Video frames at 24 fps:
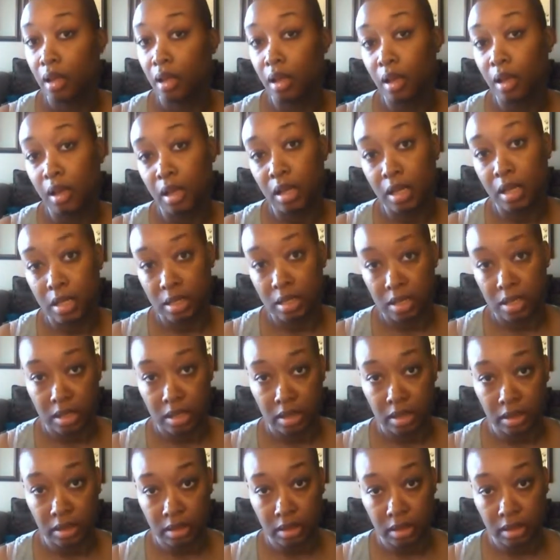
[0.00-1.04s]
a
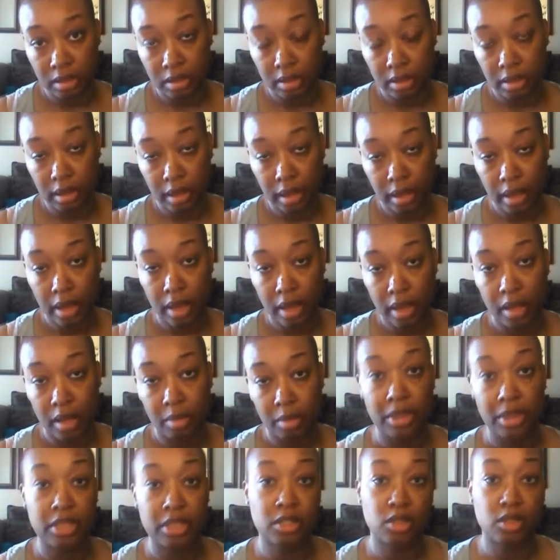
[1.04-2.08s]
cousin,
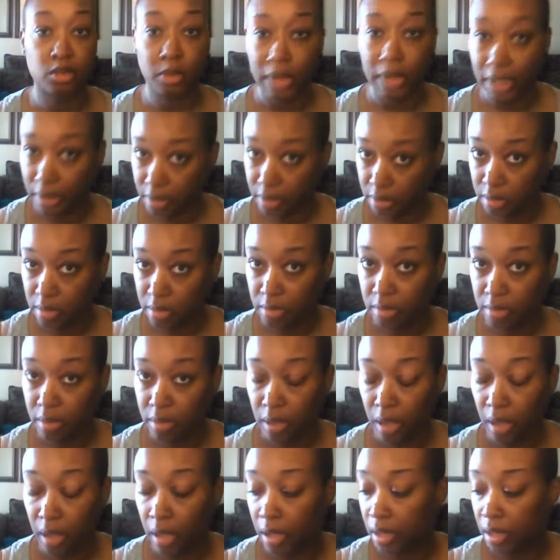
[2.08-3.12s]
Masume,
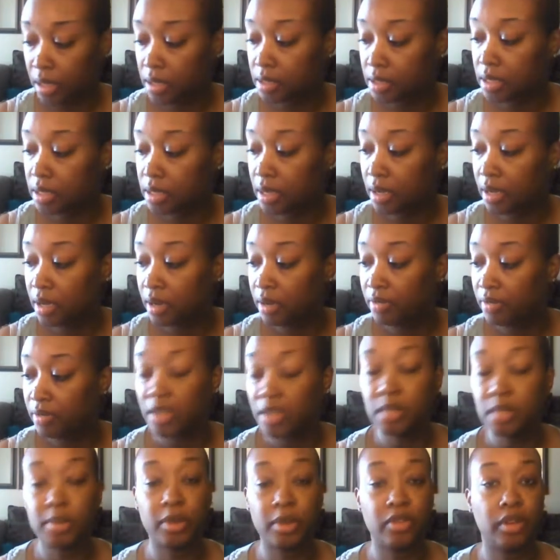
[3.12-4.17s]
and a
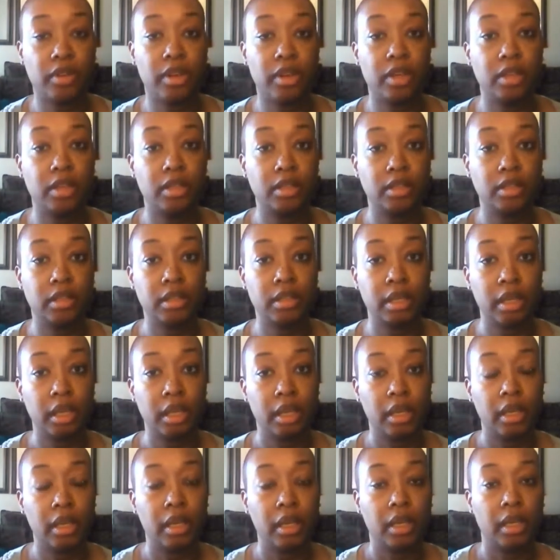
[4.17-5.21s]
Facebook friend,
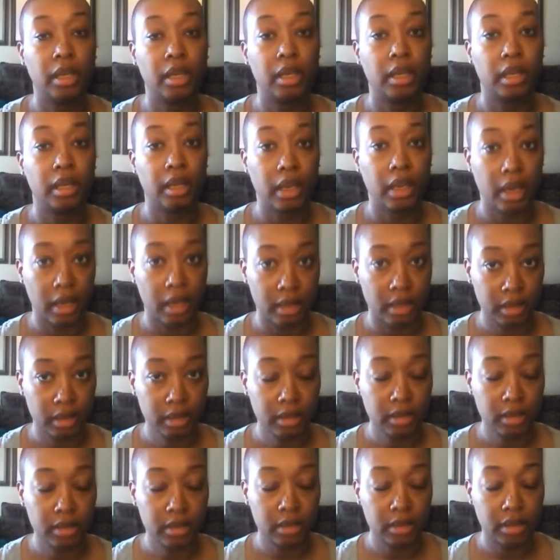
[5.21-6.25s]
Kiana,
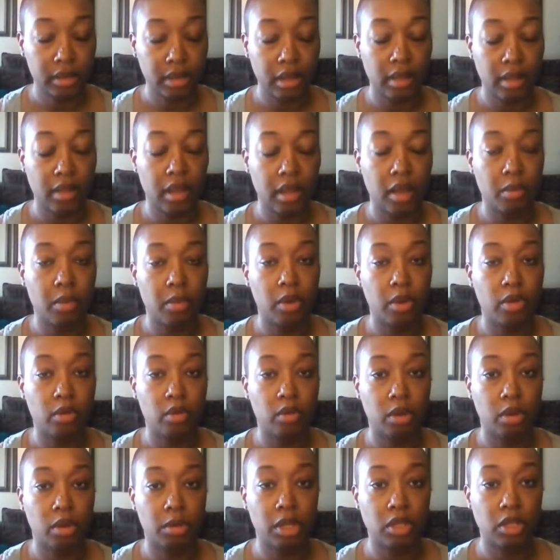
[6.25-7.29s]
and they both
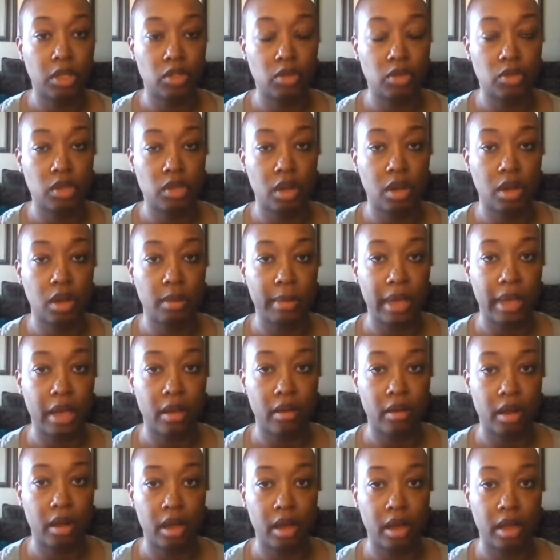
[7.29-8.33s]
wanted me to talk
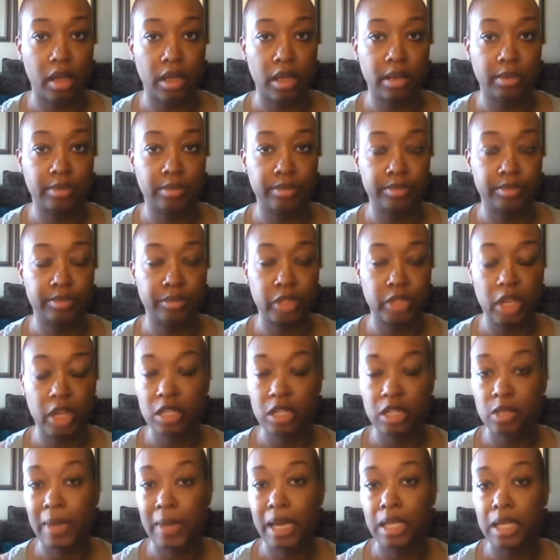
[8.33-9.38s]
about dark
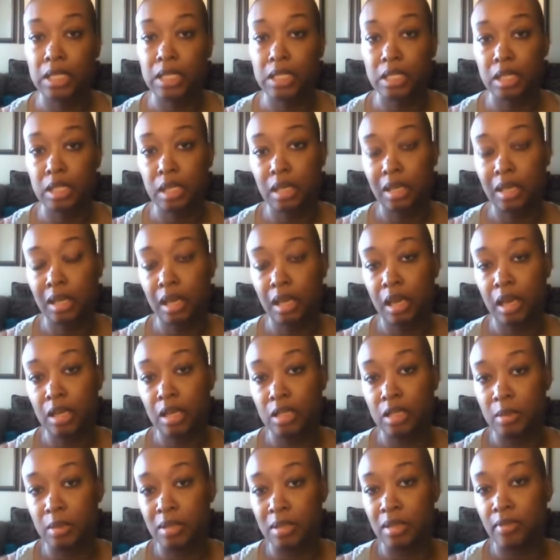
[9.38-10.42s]
spots, and Kiana
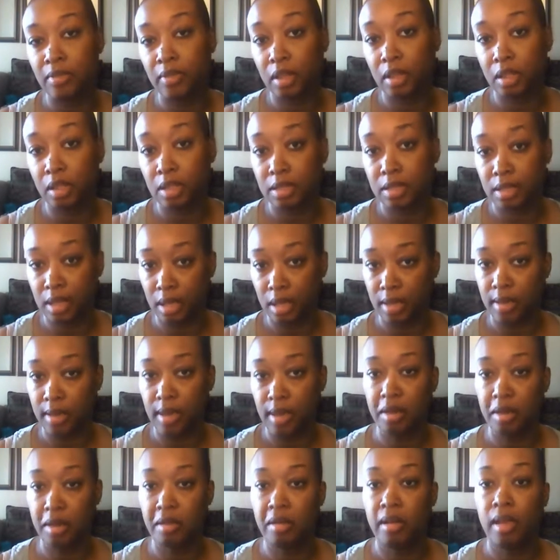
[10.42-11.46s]
specifically
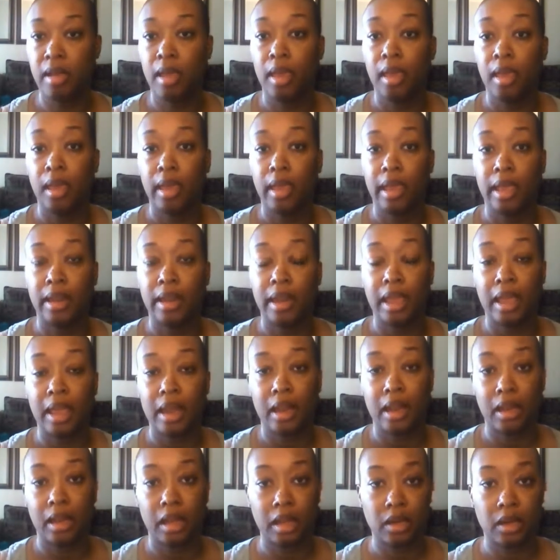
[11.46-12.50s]
skincare. And I had
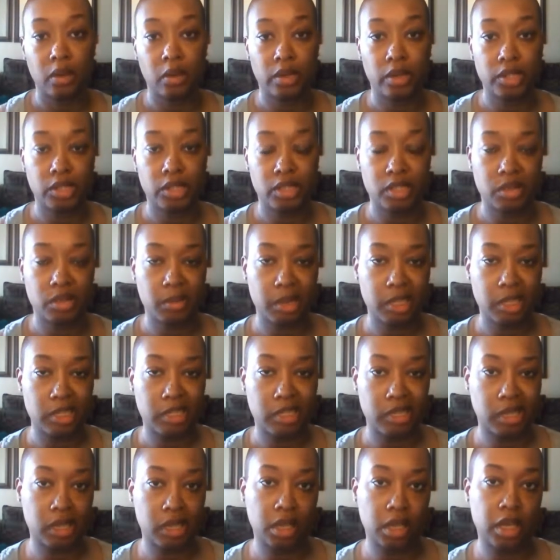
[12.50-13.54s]
a lot of questions about
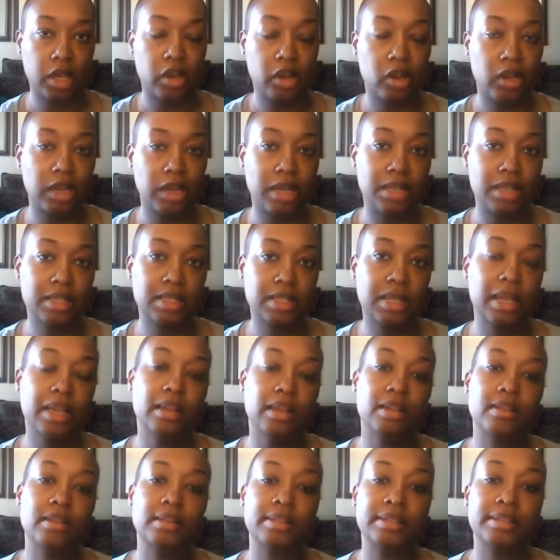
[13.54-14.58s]
skincare last
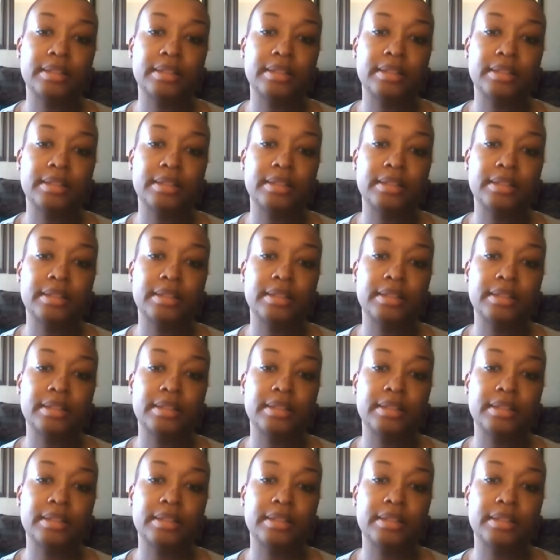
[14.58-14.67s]
night.